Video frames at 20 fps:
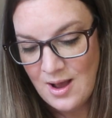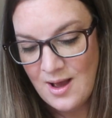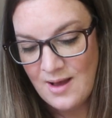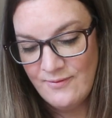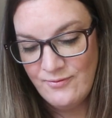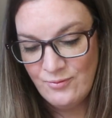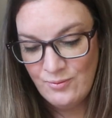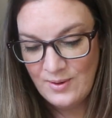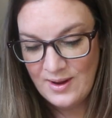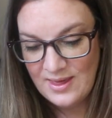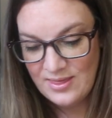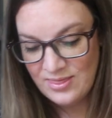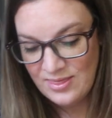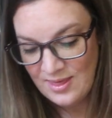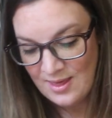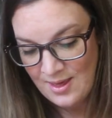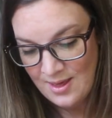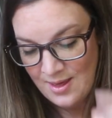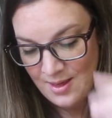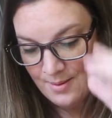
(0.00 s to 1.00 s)
off
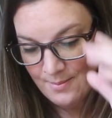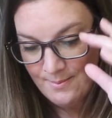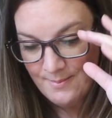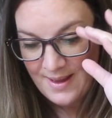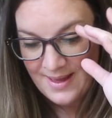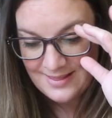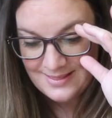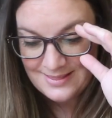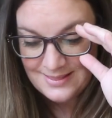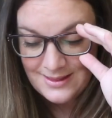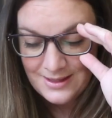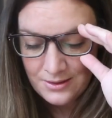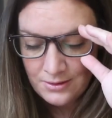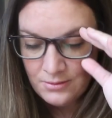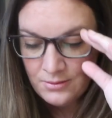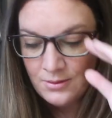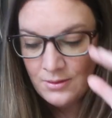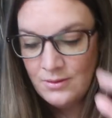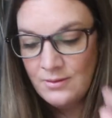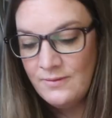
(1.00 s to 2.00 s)
with my
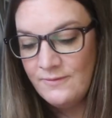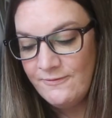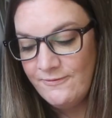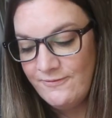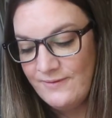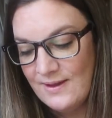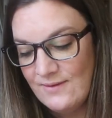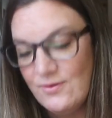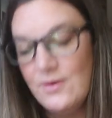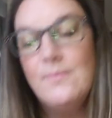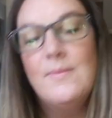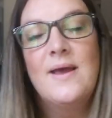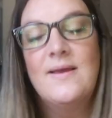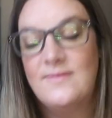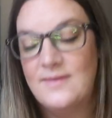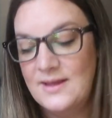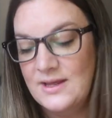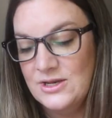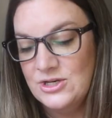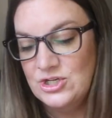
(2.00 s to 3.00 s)
literal favorite
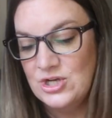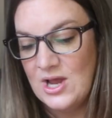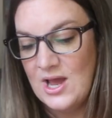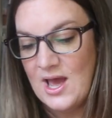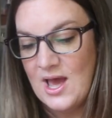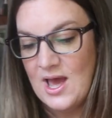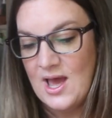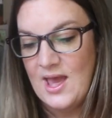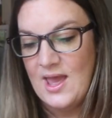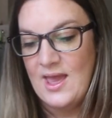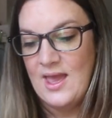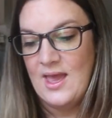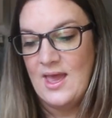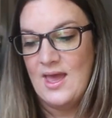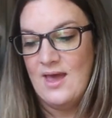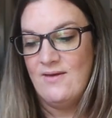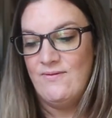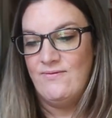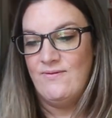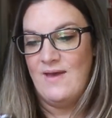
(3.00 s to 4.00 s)
message I
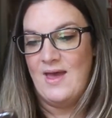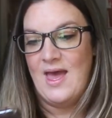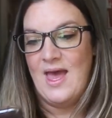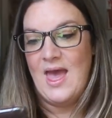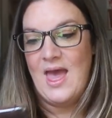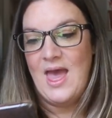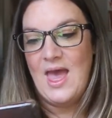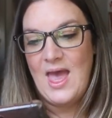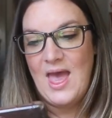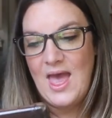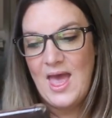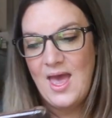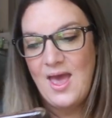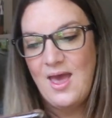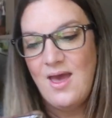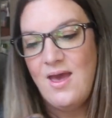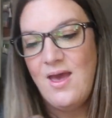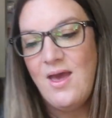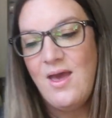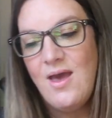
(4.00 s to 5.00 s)
have
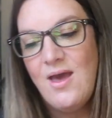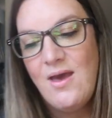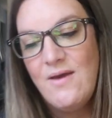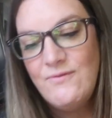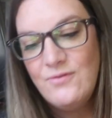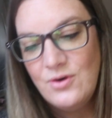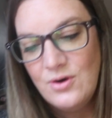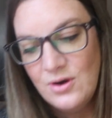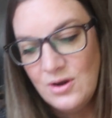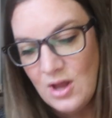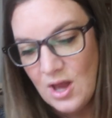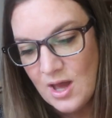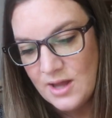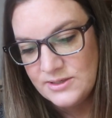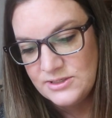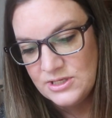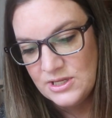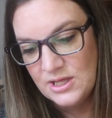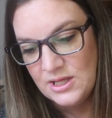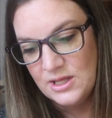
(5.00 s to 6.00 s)
ever
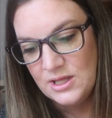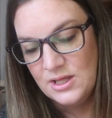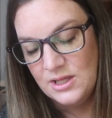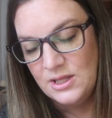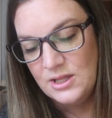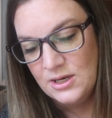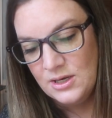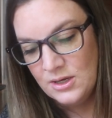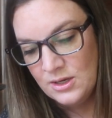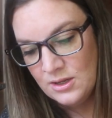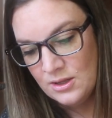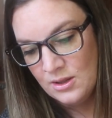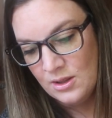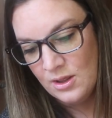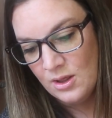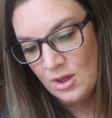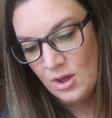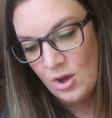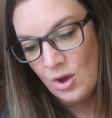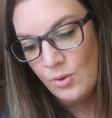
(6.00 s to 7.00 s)
gotten.
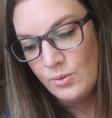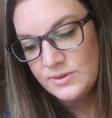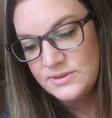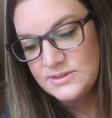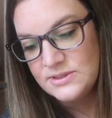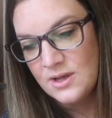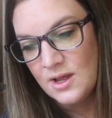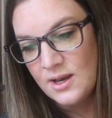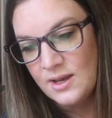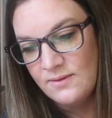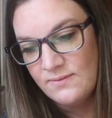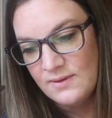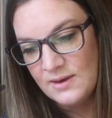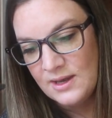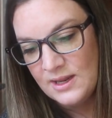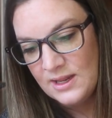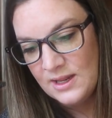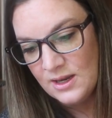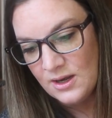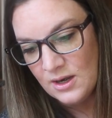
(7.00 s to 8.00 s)
Oh, it's not even
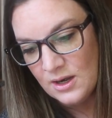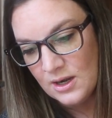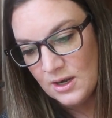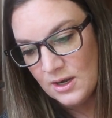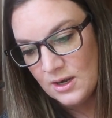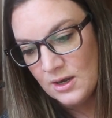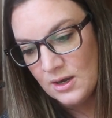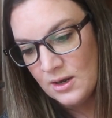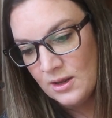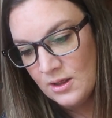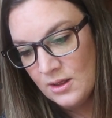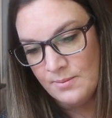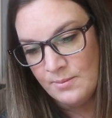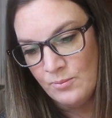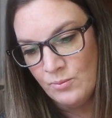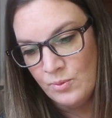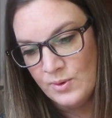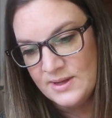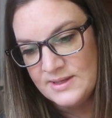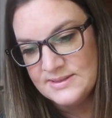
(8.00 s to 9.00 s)
here. For
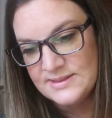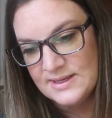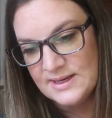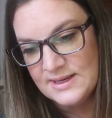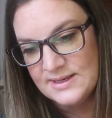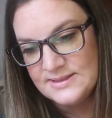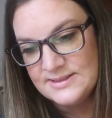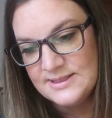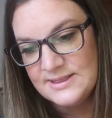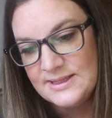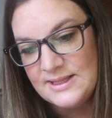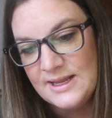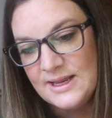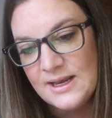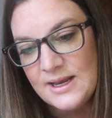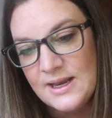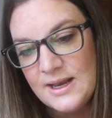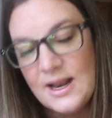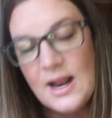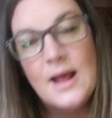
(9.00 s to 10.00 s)
some reason it
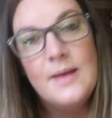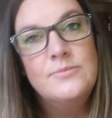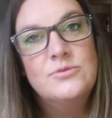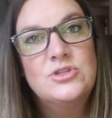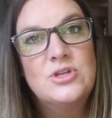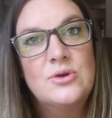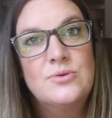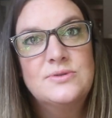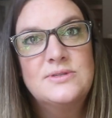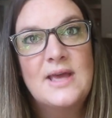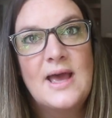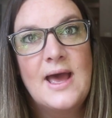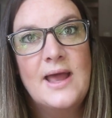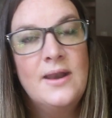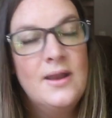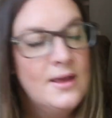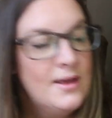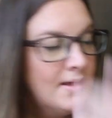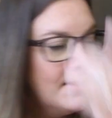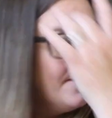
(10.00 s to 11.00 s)
deleted it, I'm so
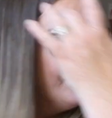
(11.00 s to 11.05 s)
sad.